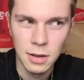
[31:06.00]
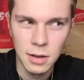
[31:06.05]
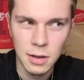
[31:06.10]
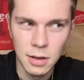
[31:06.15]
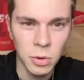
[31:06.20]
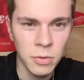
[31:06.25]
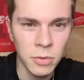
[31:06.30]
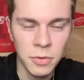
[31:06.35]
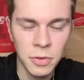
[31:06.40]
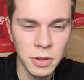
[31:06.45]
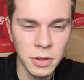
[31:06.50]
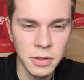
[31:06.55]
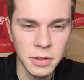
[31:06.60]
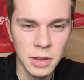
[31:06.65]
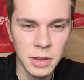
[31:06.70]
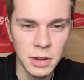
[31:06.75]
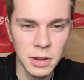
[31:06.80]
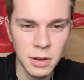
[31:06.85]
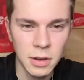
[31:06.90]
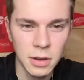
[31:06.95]
What do I feel uh, like? They
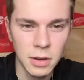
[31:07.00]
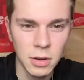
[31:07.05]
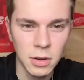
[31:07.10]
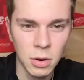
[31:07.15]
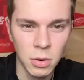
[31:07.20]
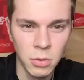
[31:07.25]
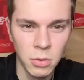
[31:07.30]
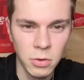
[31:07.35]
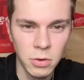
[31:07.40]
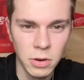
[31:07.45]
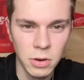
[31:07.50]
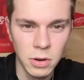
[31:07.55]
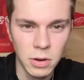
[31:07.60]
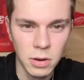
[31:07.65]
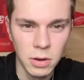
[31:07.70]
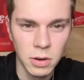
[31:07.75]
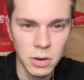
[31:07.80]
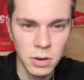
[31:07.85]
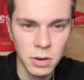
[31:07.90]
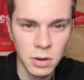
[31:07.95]
I think it's a different
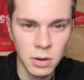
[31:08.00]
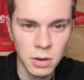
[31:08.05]
guy.